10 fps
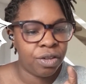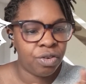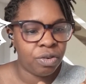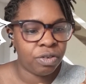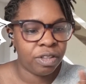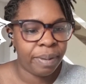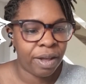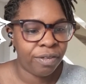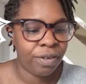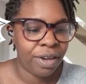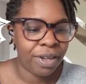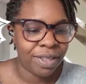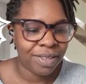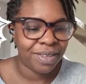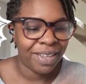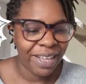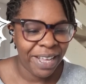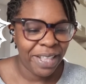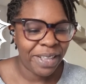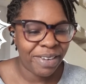The doctor is spelled out fully because
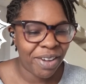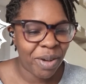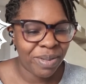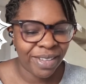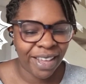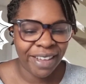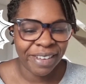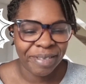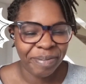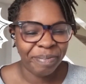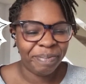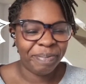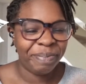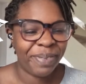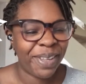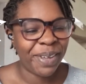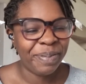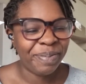the DR was taken. So